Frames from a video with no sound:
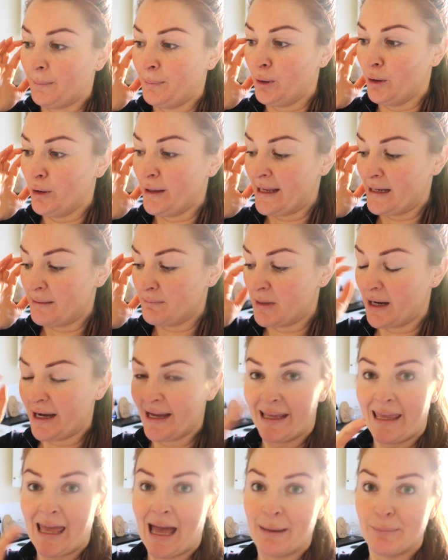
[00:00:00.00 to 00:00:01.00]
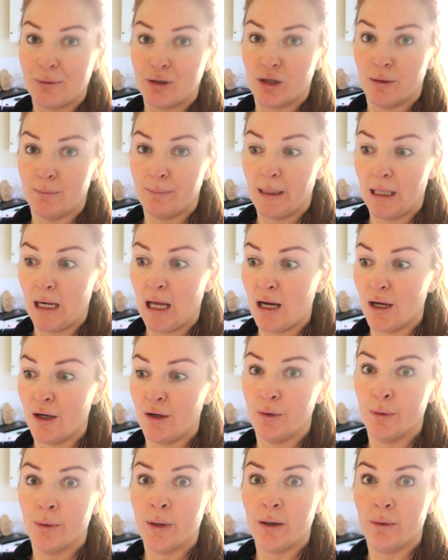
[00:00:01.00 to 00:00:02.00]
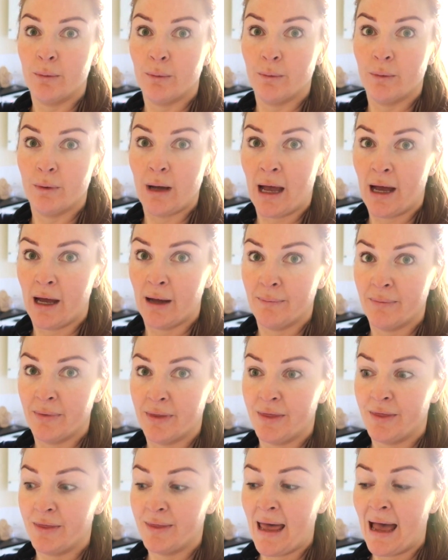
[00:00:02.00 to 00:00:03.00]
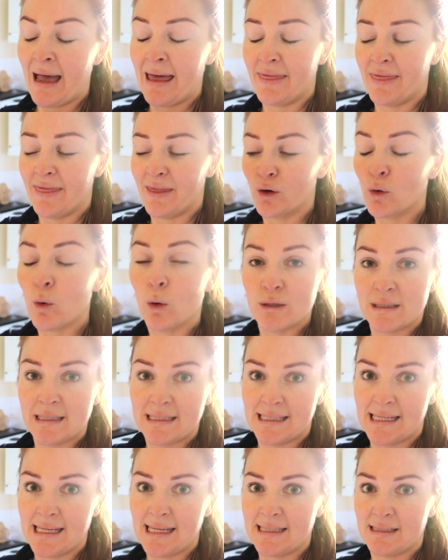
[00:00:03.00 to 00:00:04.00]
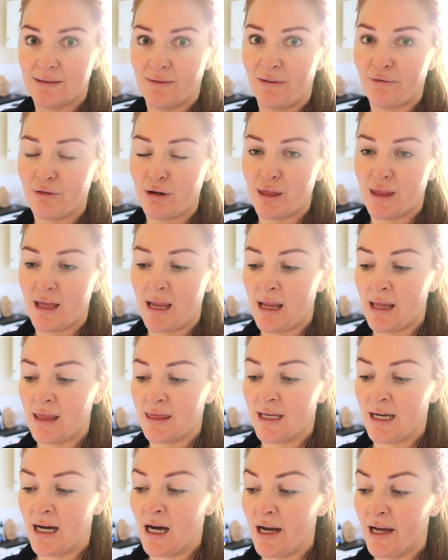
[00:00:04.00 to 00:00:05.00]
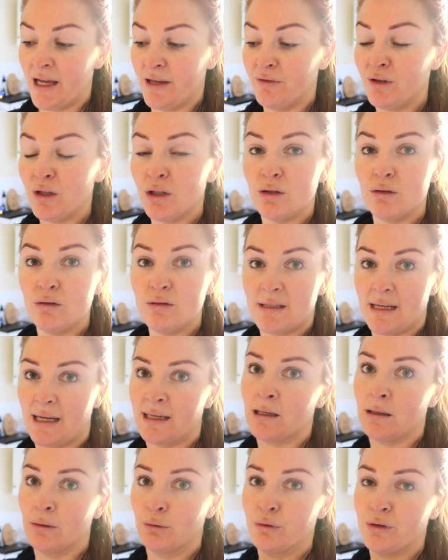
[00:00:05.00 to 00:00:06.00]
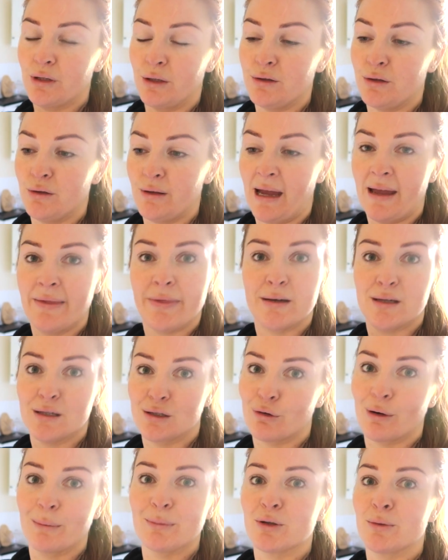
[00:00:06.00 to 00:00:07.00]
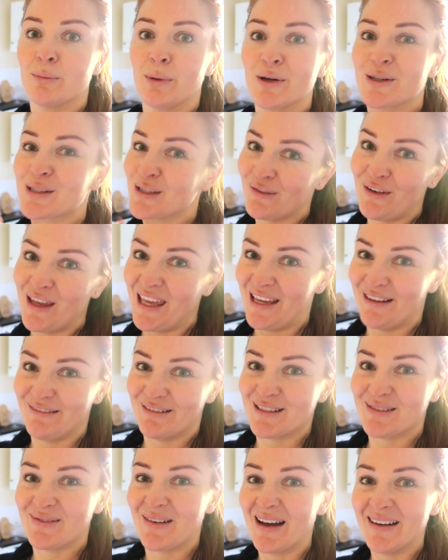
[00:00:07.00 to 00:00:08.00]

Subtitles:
put in my caption below the quantities of everything that I've used. And I'll also do that in the description box of here as